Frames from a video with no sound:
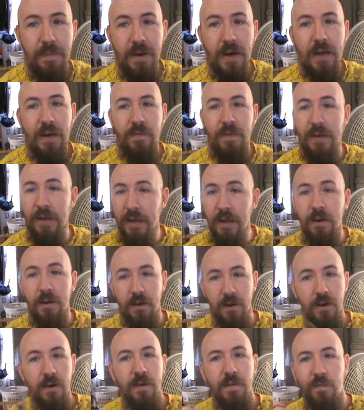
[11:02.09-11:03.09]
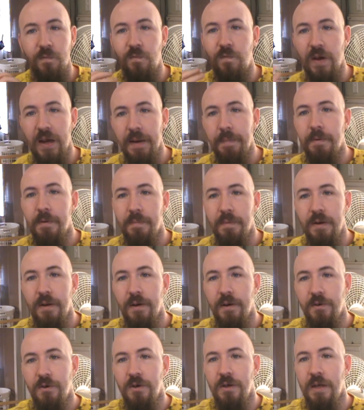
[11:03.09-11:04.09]
out of it, getting good vapor
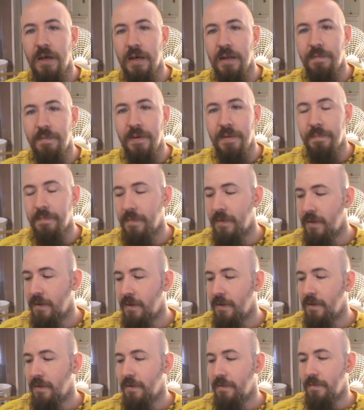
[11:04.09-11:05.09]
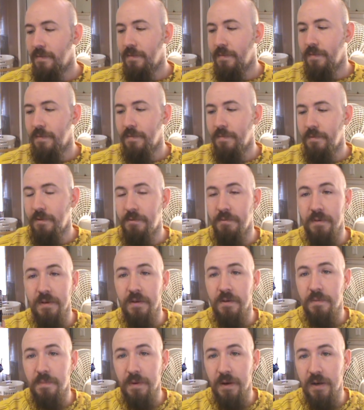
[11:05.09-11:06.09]
production out of it, which really
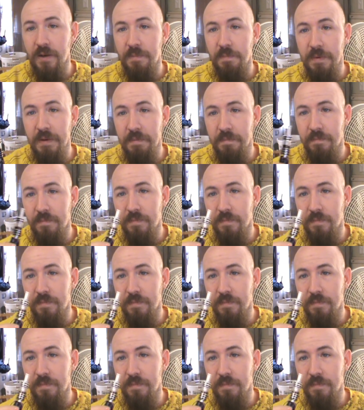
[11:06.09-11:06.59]
surprised me.